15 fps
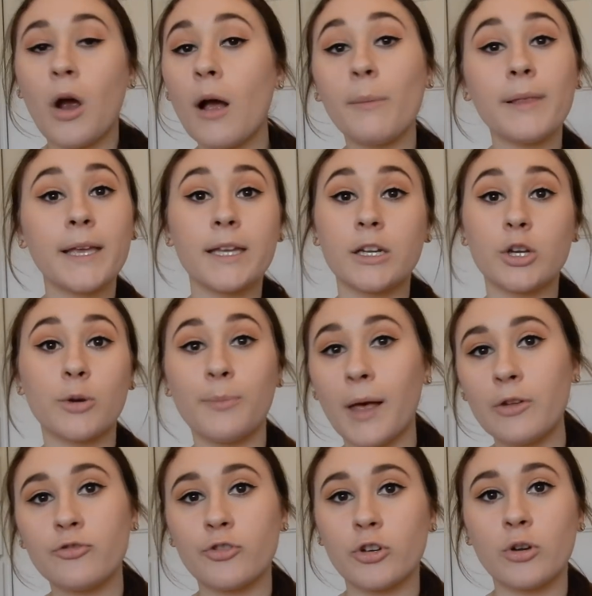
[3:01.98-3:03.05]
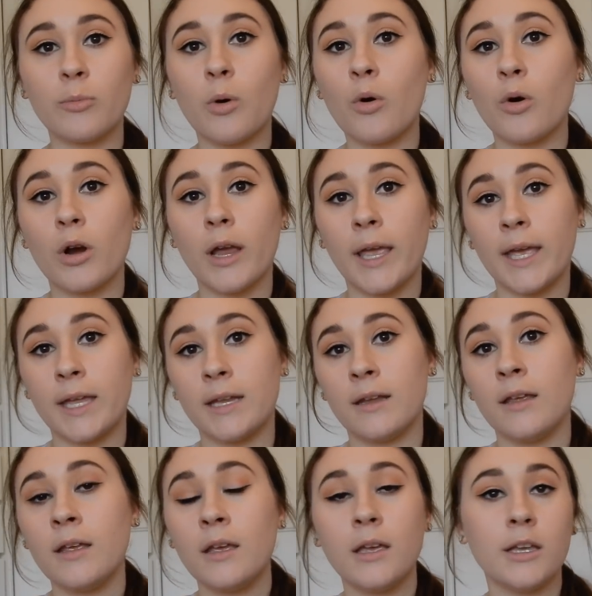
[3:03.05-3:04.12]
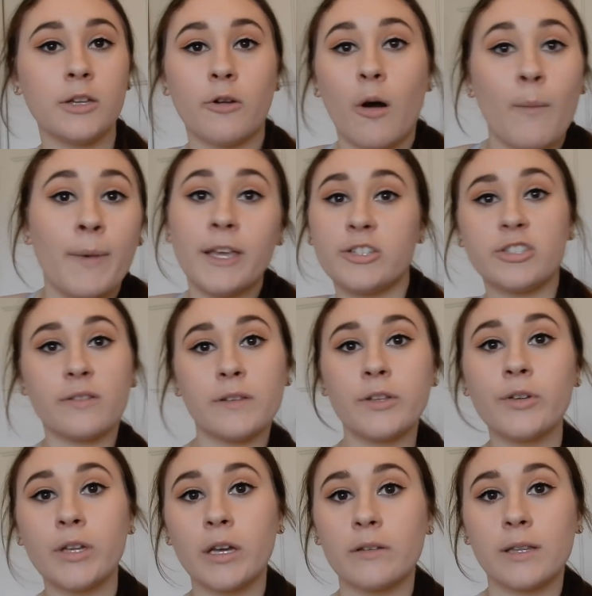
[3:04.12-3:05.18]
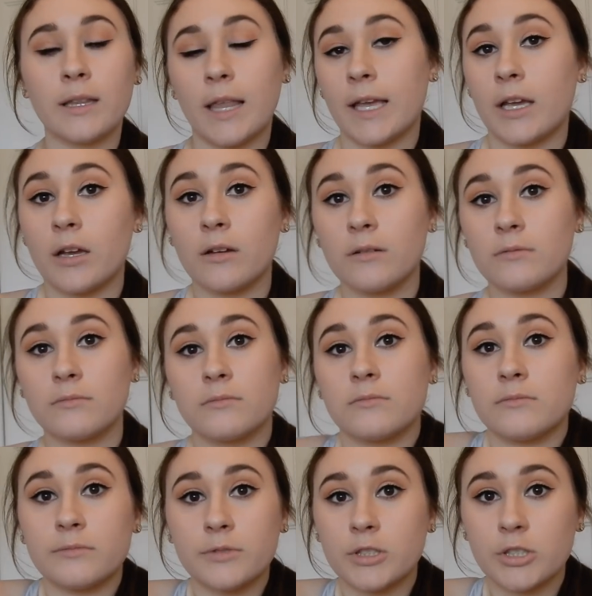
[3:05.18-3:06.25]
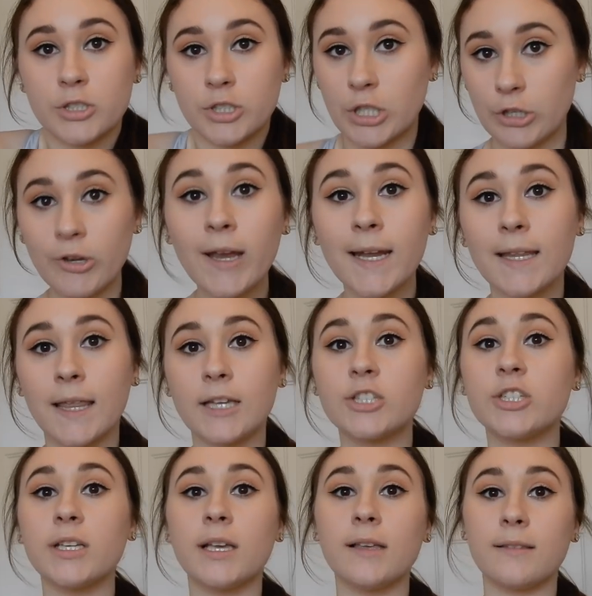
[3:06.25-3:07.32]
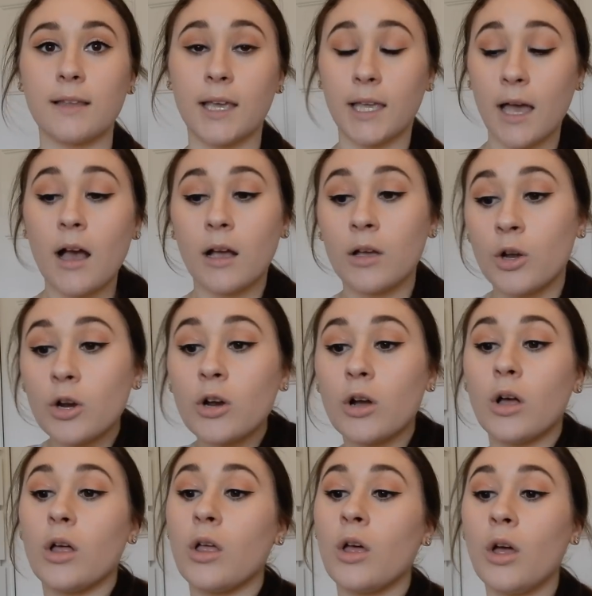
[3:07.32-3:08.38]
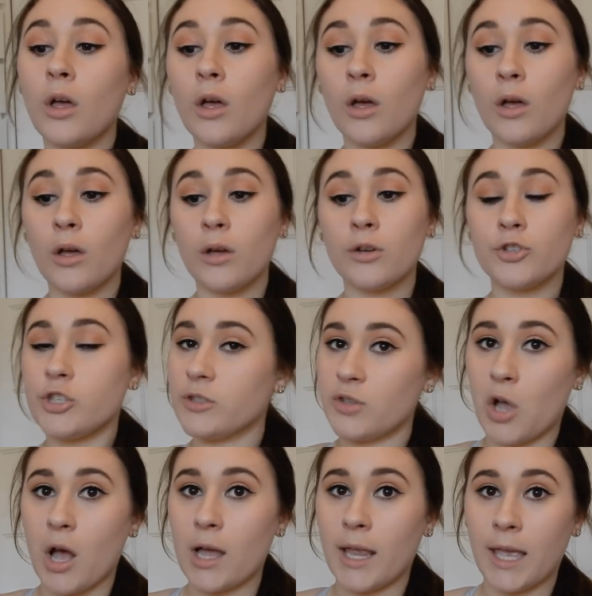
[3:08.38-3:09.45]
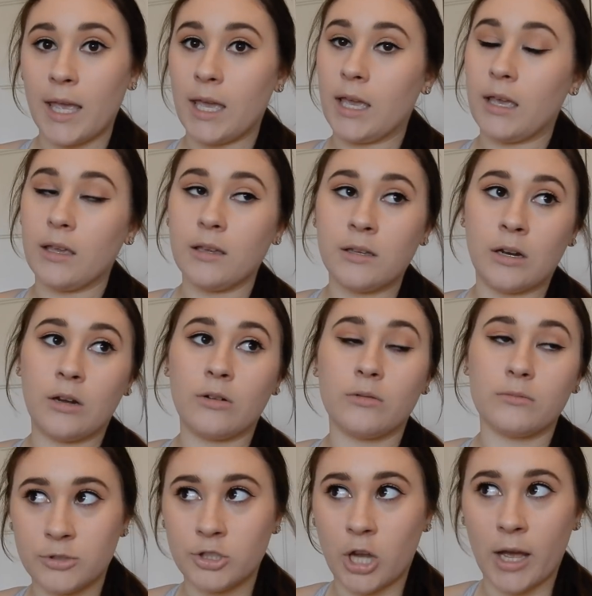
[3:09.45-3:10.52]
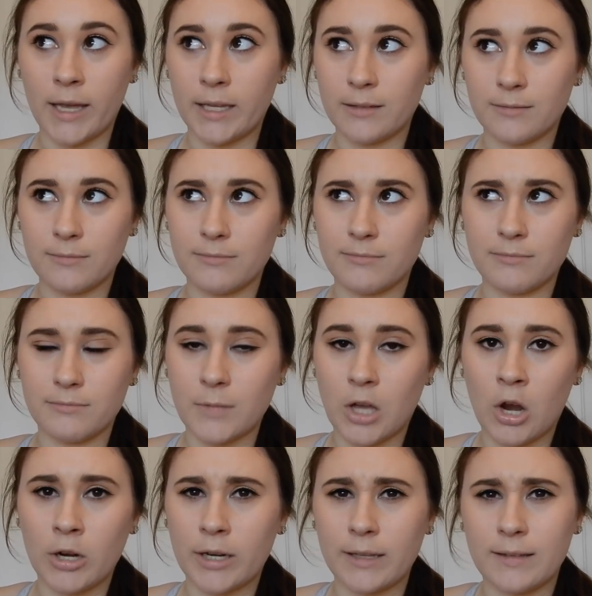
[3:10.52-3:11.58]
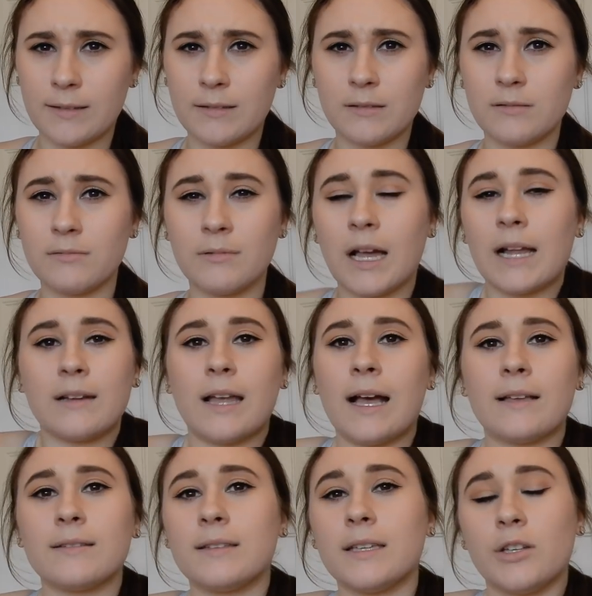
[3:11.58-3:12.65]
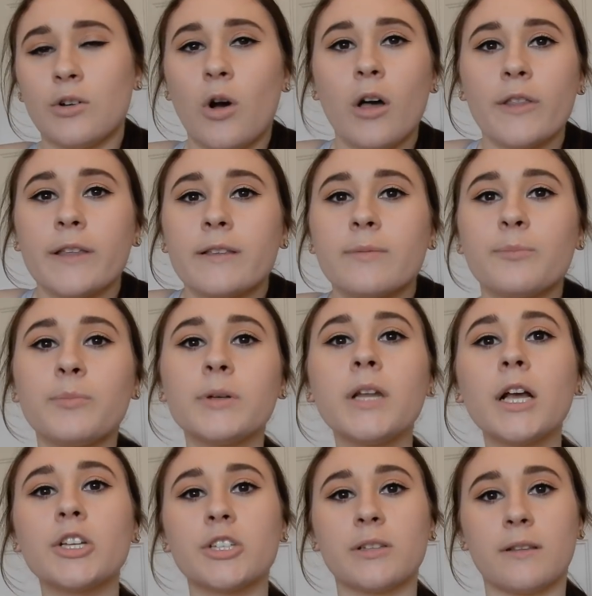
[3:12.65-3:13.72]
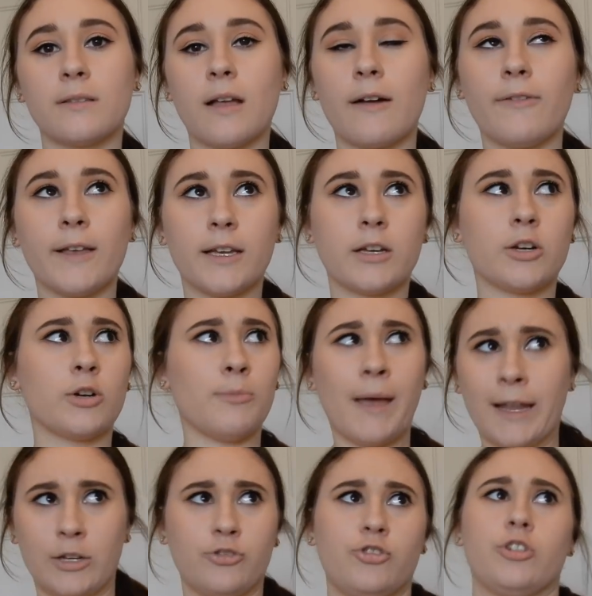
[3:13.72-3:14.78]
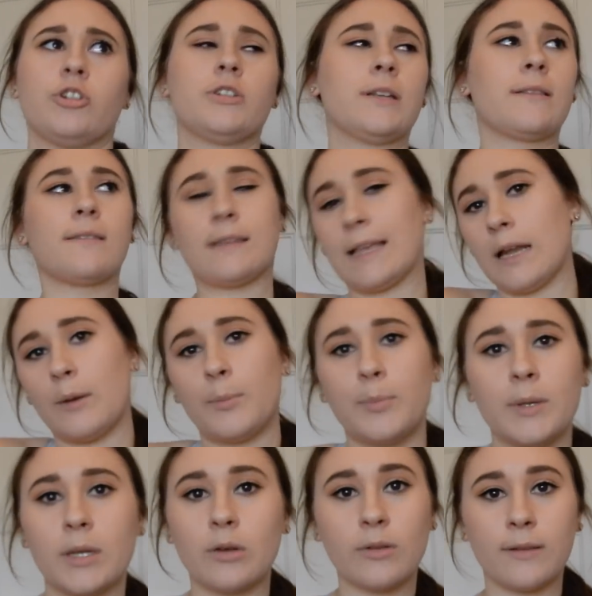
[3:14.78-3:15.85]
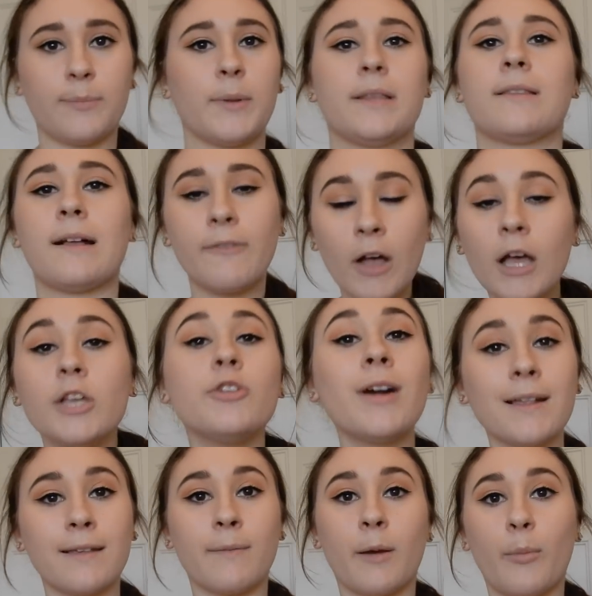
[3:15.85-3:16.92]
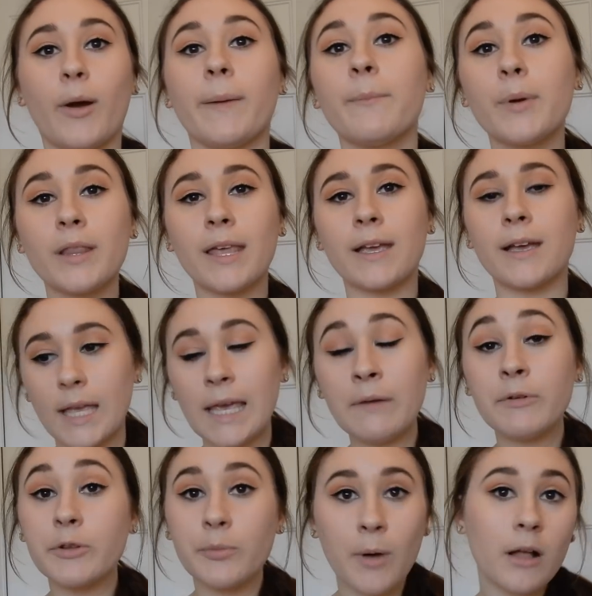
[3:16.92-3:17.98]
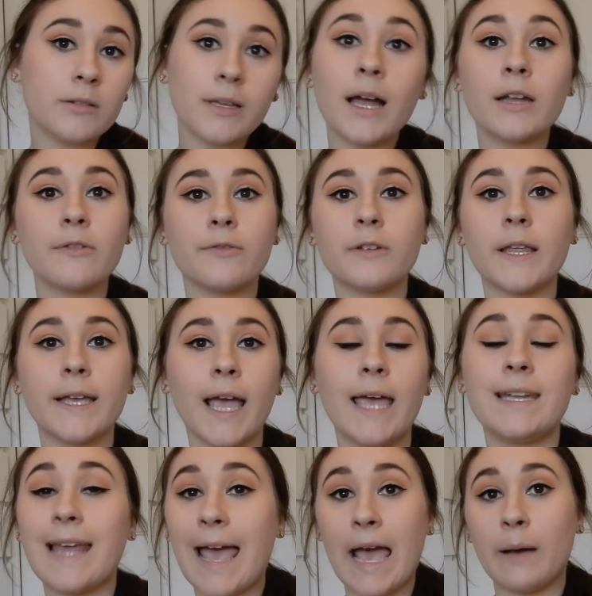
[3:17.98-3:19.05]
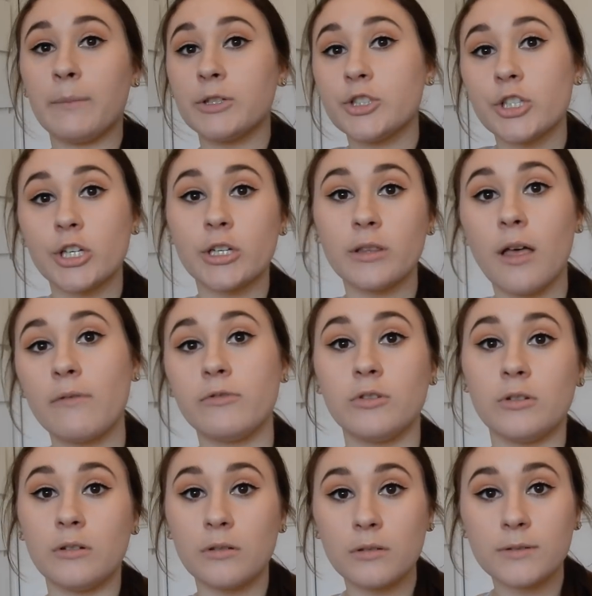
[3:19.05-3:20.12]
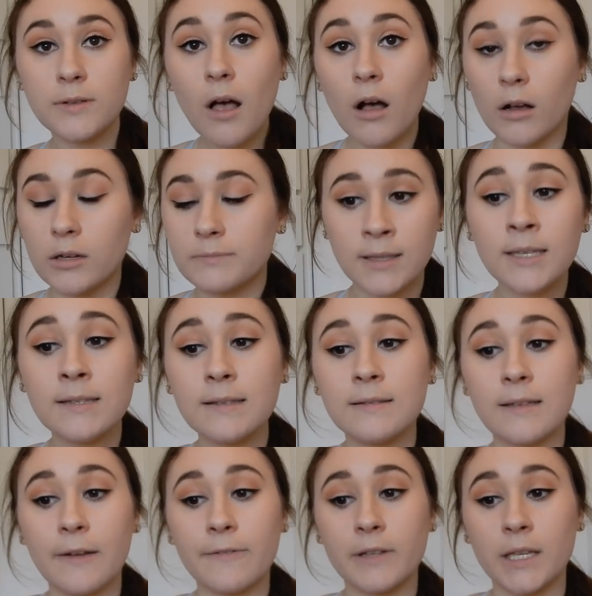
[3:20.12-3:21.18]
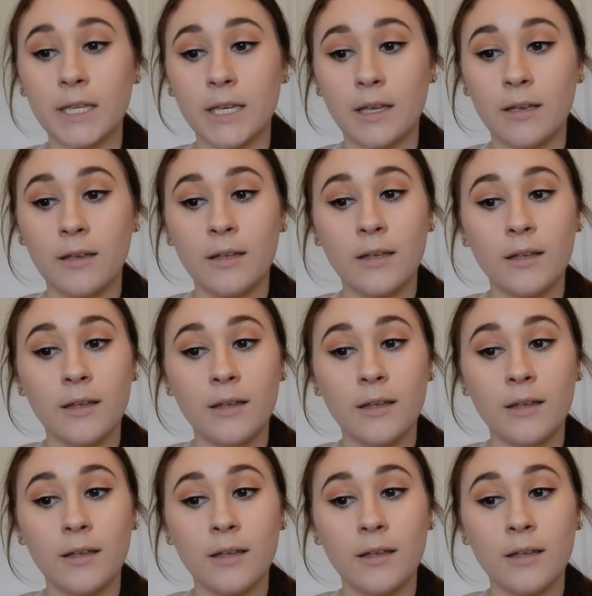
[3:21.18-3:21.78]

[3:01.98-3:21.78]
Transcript: probably in her bedroom or in, you know, a makeshift studio that like she created. Like, she is a young girl. She's not a, you know, giant artist that has, you know, all this production stuff. Like, her manager didn't set up, you know, this big stuff. You guys get my point. But like, it was well done for like an amateur level song. This is definitely,